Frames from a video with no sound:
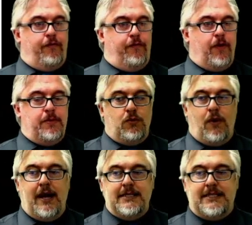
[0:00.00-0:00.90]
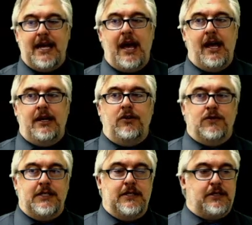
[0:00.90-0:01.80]
from the right side, you'll
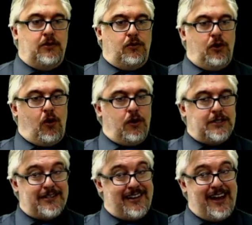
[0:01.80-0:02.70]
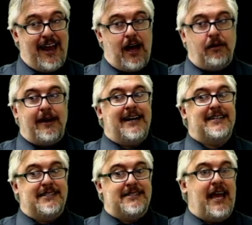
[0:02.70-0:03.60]
see this little card slide out and it
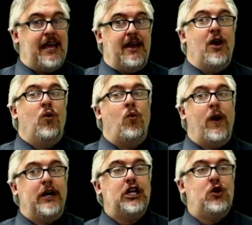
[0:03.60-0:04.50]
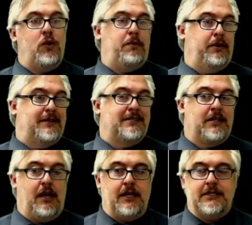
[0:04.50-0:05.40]
says, hey, where do you want to put this
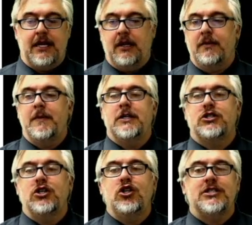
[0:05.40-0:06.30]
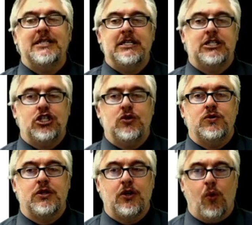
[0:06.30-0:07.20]
content? So you just need to choose
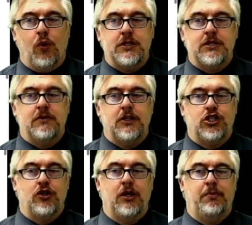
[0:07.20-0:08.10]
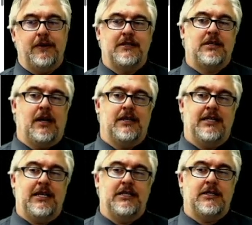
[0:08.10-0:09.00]
the course that you're going to put this
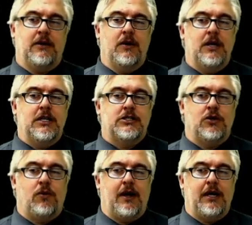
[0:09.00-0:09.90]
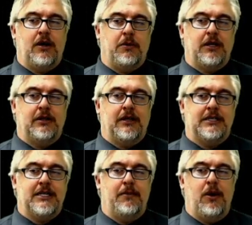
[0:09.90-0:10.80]
content into. So right here, I'm going to click
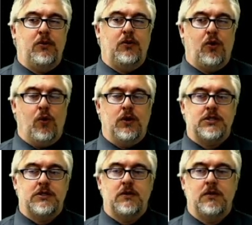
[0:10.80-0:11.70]
demo course.